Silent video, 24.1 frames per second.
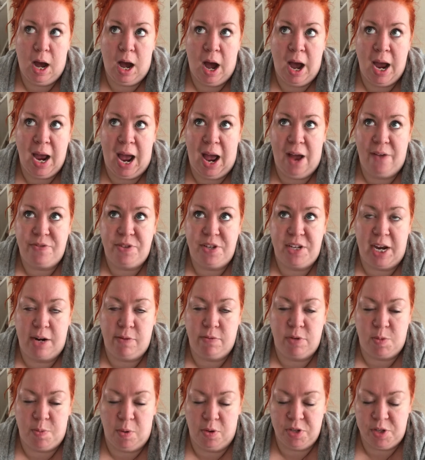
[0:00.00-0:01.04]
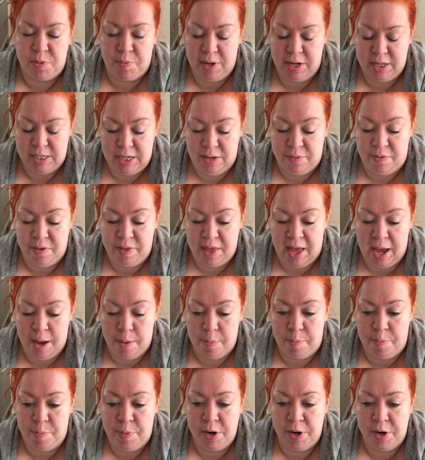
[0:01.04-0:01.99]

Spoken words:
I have to take responsibility for that,